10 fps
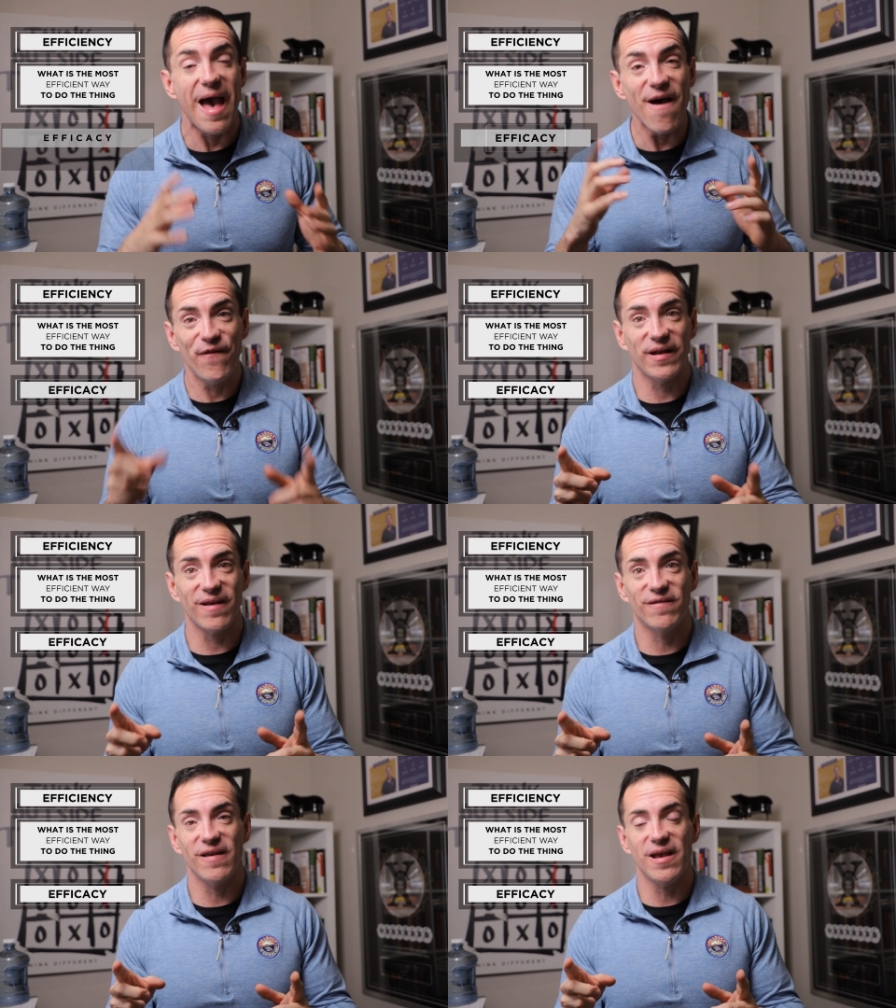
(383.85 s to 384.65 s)

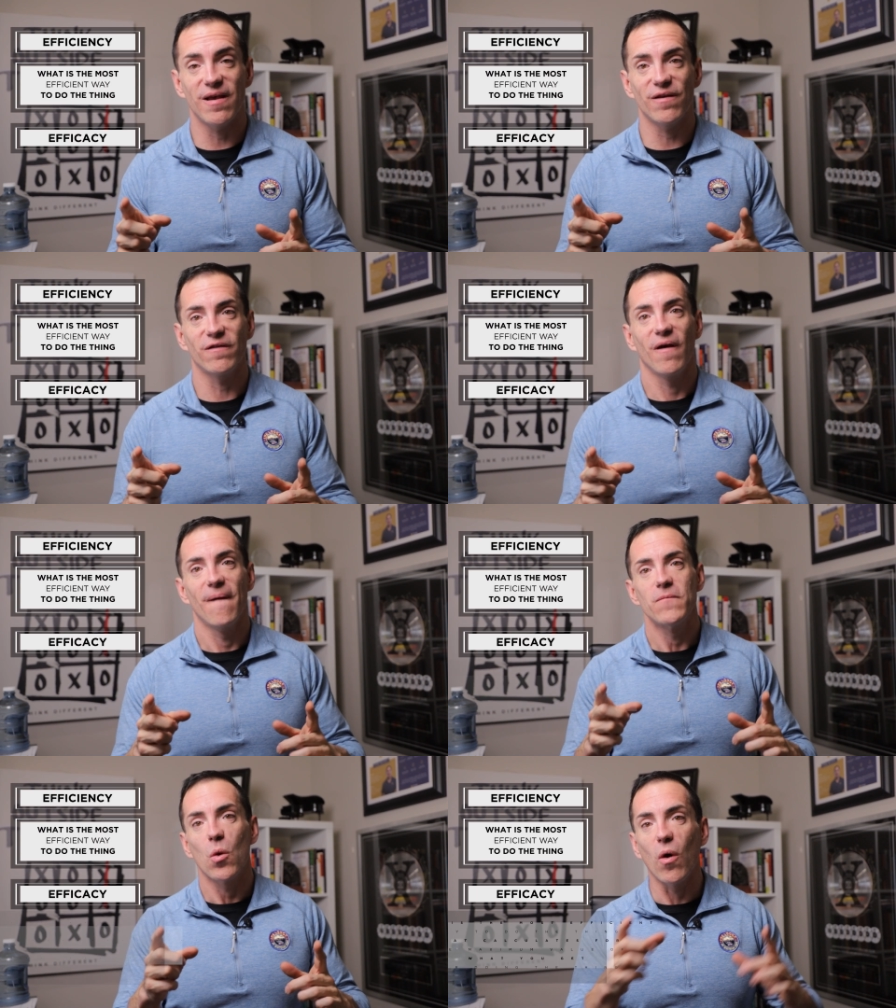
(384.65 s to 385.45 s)
Efficacy is
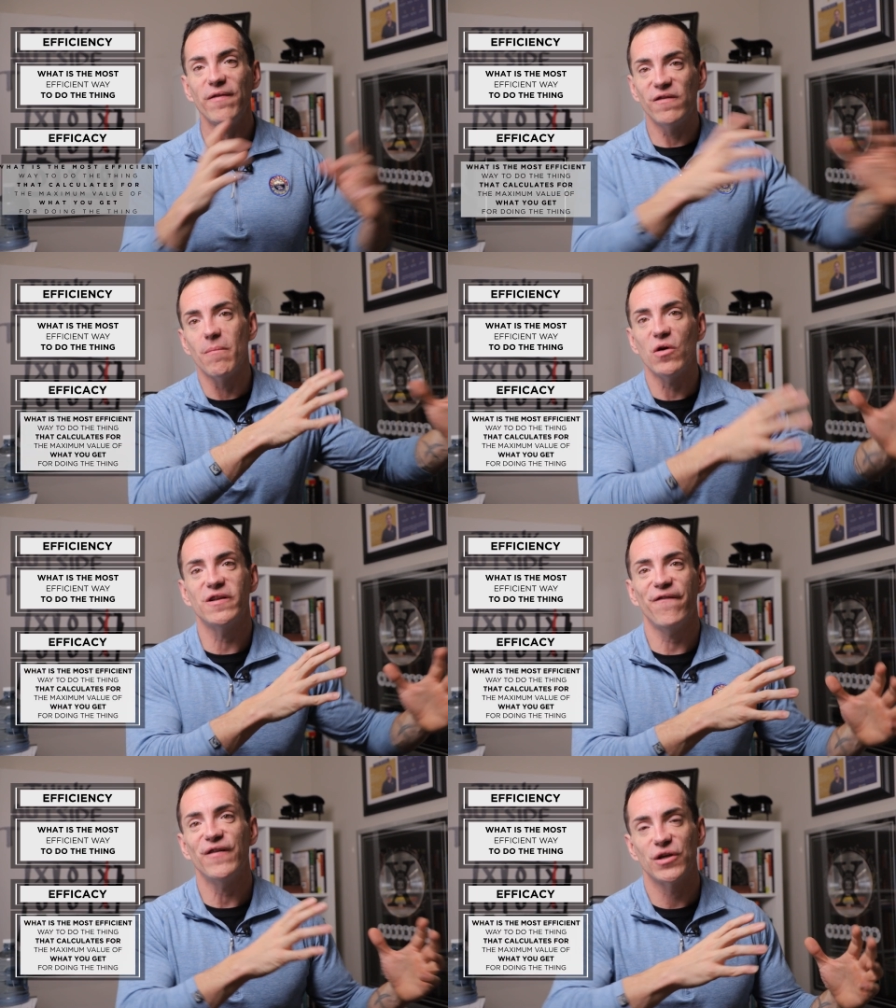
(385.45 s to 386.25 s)
what's the
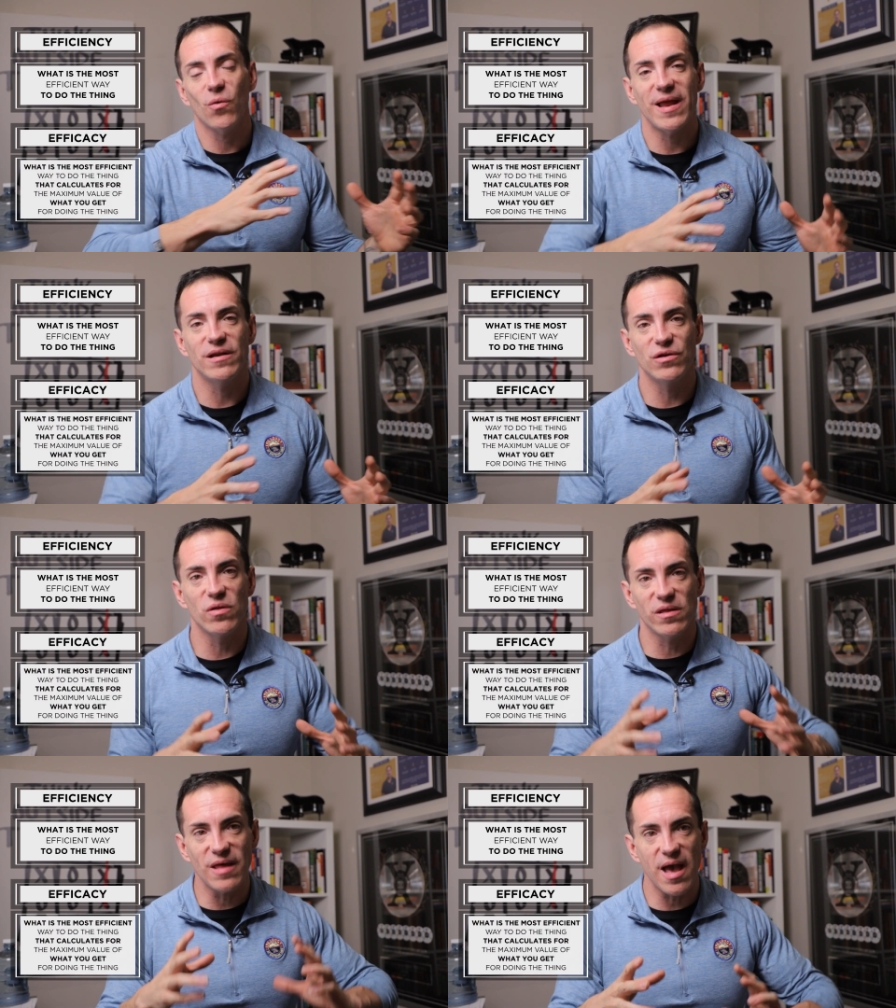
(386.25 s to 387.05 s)
most efficient way to
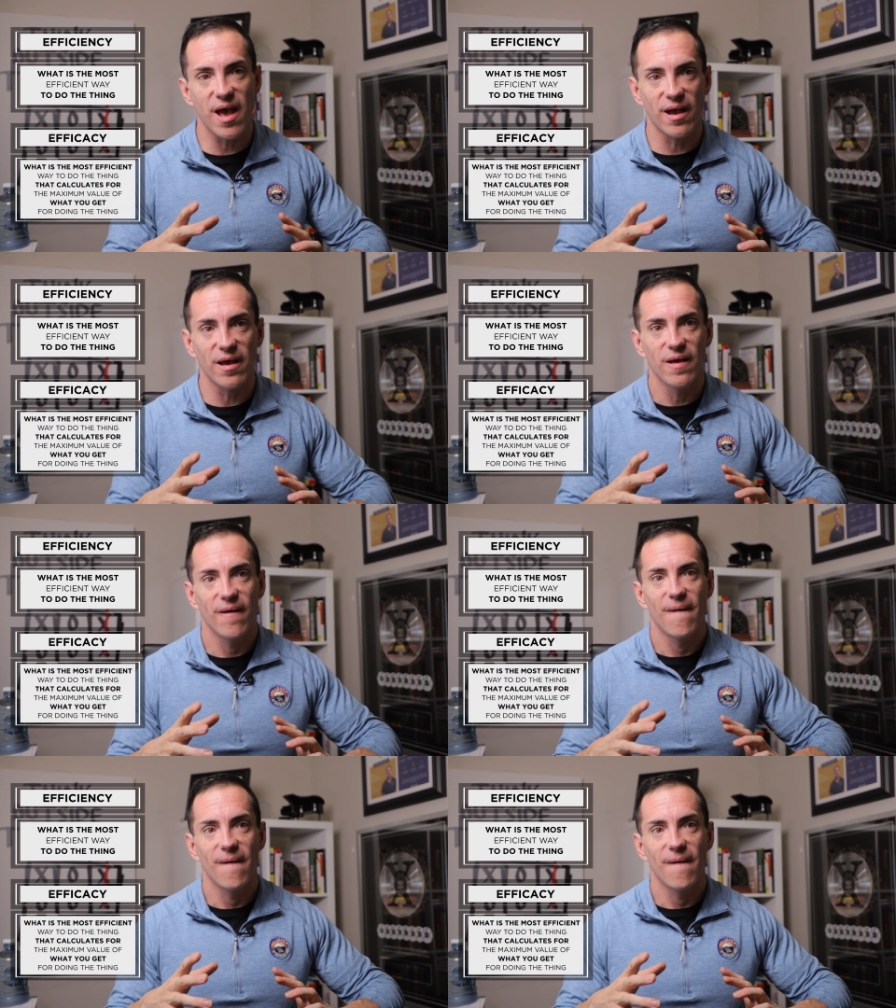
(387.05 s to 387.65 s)
do the thing